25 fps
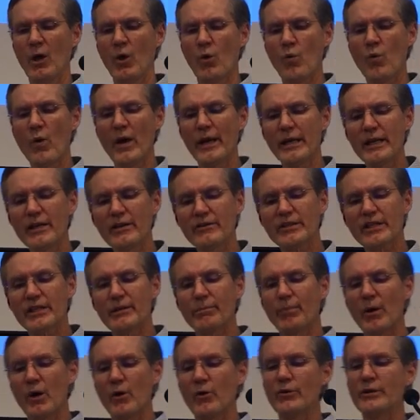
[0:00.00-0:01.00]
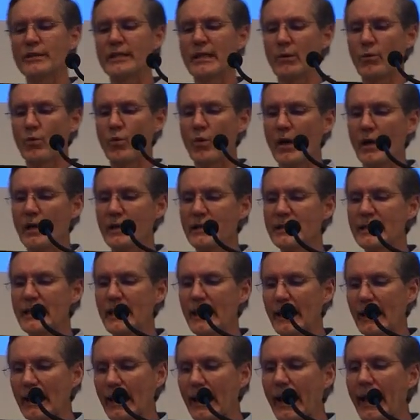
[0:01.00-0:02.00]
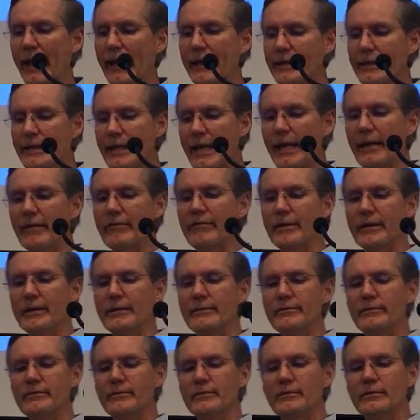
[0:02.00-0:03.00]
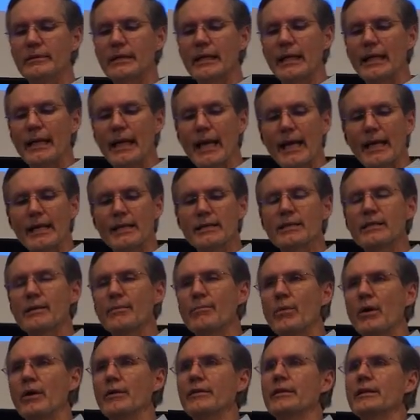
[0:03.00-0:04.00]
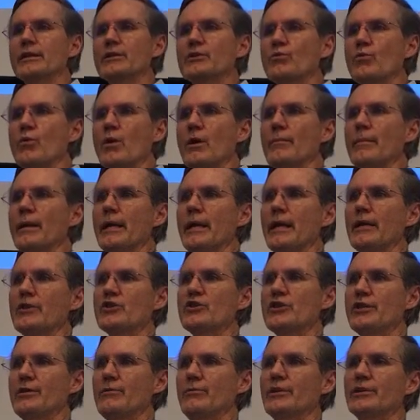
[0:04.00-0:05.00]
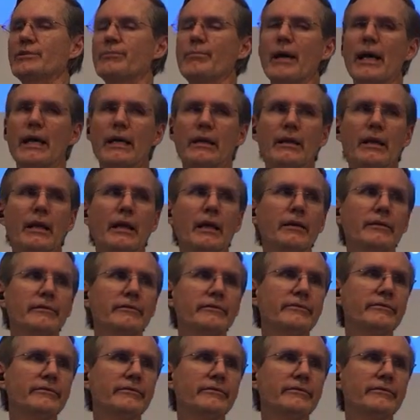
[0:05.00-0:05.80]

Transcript: What do you suppose it was that led David to gaze upon this woman as she was bathing?